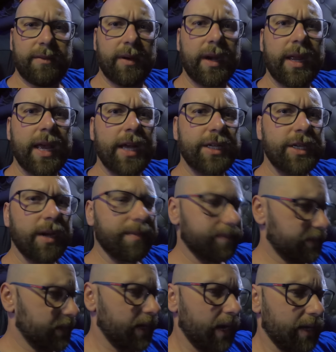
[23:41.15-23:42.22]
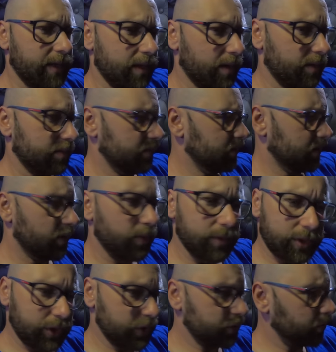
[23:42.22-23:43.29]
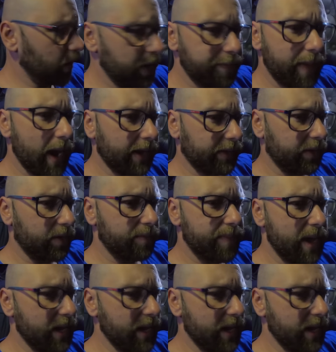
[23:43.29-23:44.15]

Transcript: We're gonna catch up tonight, though. I'm going straight back there to